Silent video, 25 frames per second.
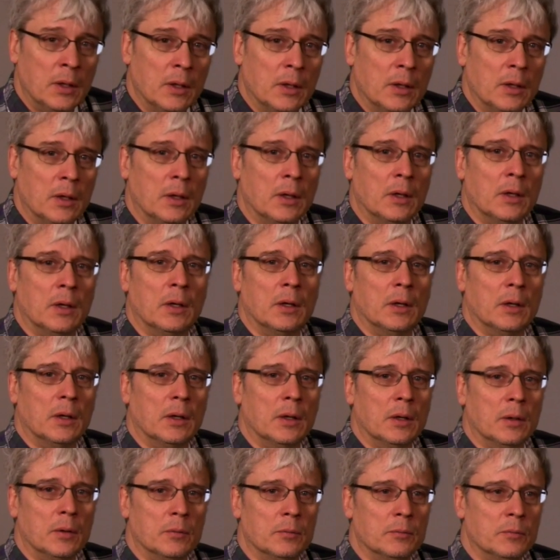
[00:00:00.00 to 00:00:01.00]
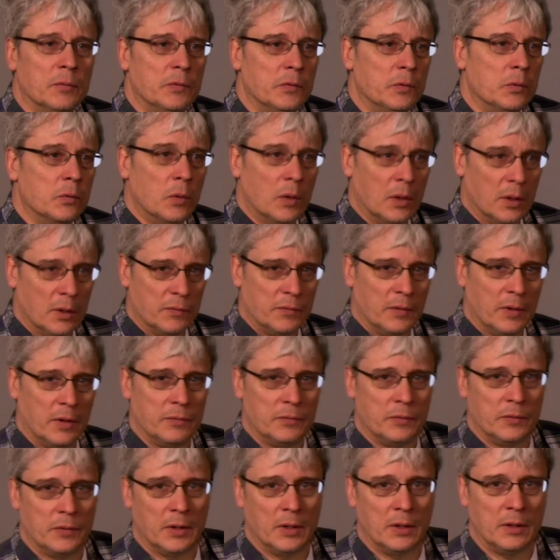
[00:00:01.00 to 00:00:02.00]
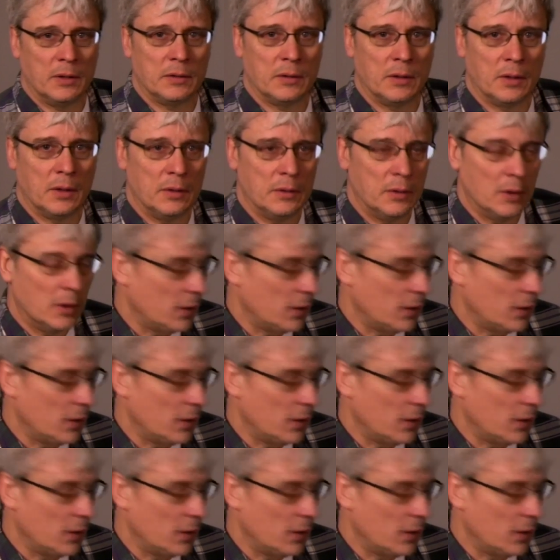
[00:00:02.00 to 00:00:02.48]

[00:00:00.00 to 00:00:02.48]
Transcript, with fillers: Um, if you qualify for that, I'd